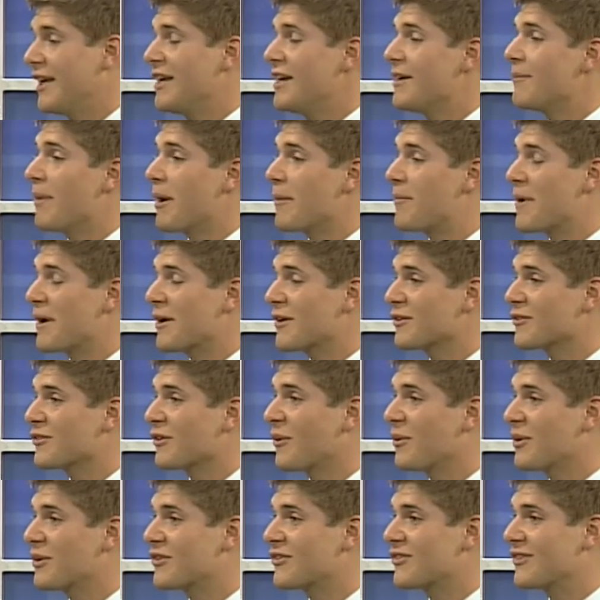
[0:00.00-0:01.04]
My parents
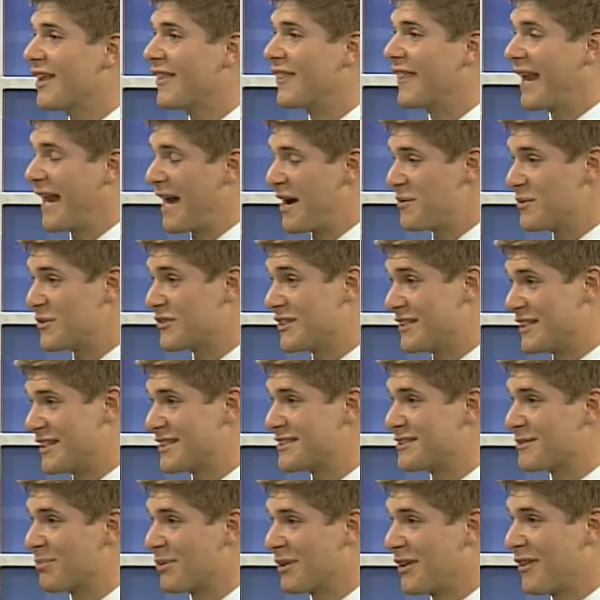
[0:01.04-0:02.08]
always said that I was a
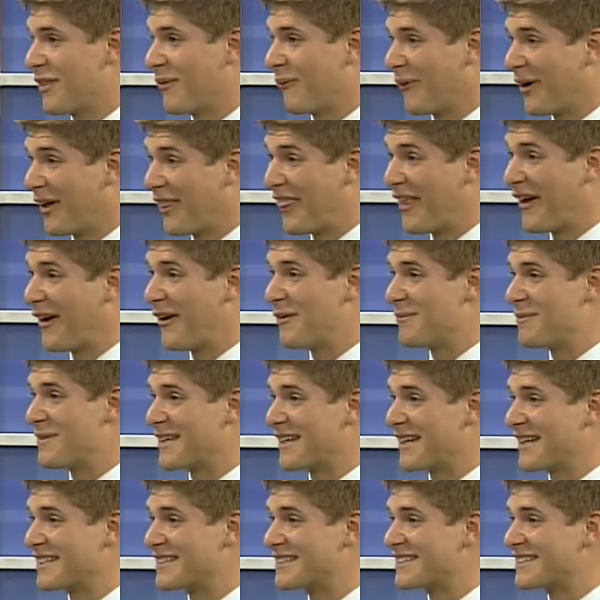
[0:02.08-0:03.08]
disciplined one though because